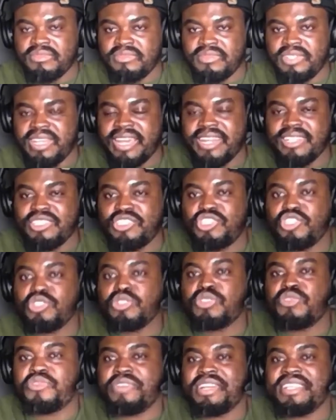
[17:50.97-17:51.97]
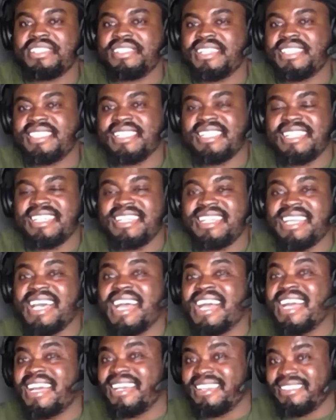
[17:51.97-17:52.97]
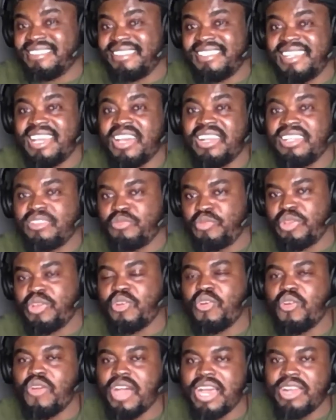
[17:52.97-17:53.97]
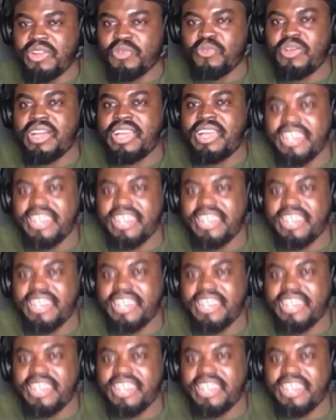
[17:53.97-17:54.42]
that is used for a certain dance that we call adowa,